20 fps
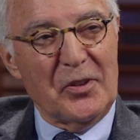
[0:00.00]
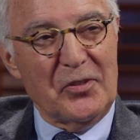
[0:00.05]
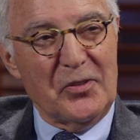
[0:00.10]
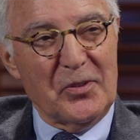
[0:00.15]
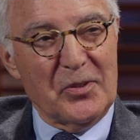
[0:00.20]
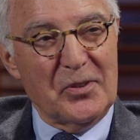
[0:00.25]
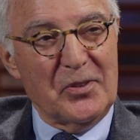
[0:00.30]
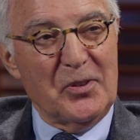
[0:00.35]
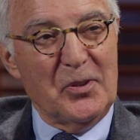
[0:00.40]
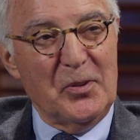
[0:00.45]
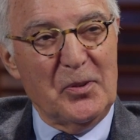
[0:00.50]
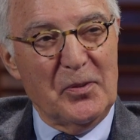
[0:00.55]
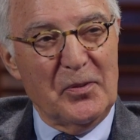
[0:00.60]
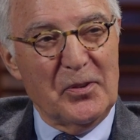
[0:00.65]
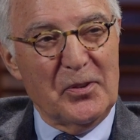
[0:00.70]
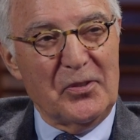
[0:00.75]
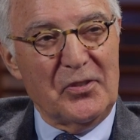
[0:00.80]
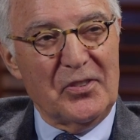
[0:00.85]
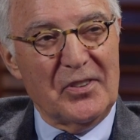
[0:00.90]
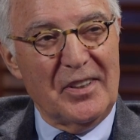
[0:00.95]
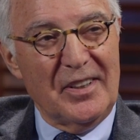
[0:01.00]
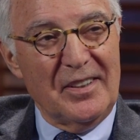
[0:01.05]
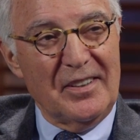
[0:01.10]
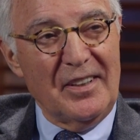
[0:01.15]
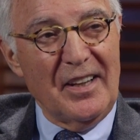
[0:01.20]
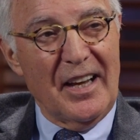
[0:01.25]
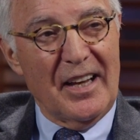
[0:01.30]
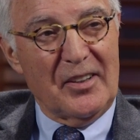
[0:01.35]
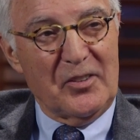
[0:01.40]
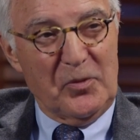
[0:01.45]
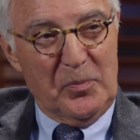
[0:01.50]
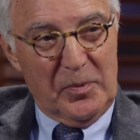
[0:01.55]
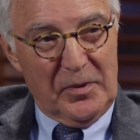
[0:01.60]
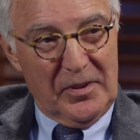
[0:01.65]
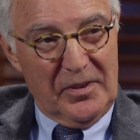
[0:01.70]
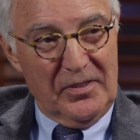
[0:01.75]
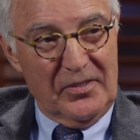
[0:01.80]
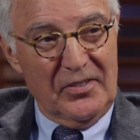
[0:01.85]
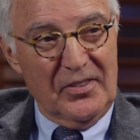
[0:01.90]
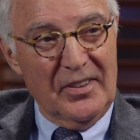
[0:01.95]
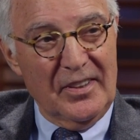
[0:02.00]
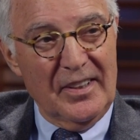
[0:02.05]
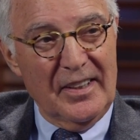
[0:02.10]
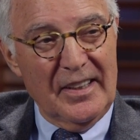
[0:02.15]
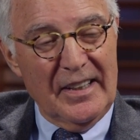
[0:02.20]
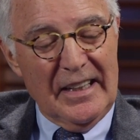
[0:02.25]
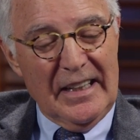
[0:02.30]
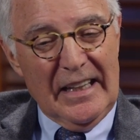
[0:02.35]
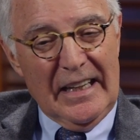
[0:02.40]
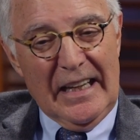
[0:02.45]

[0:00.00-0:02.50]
Western to University Hospitals. Yeah.